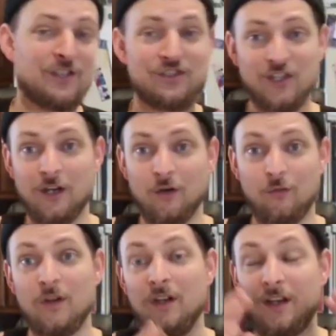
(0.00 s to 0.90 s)

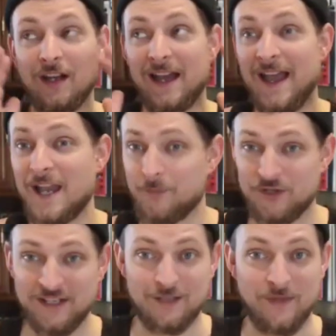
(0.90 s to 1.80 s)
So, I had a
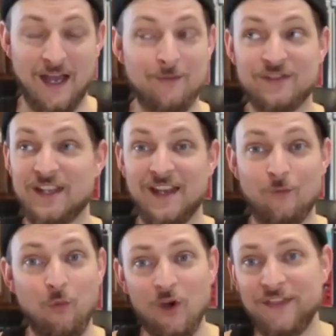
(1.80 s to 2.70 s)
predicament. I was like,
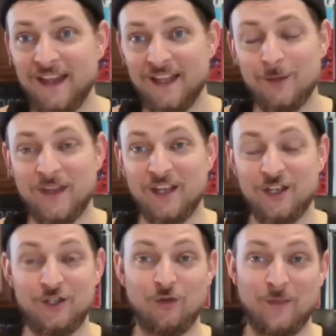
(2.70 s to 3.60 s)
what the hell am I
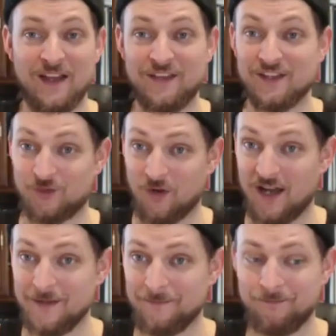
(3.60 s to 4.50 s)
going to do about this,
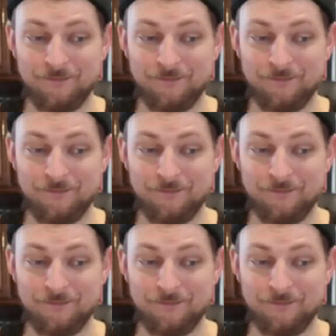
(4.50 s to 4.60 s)
right?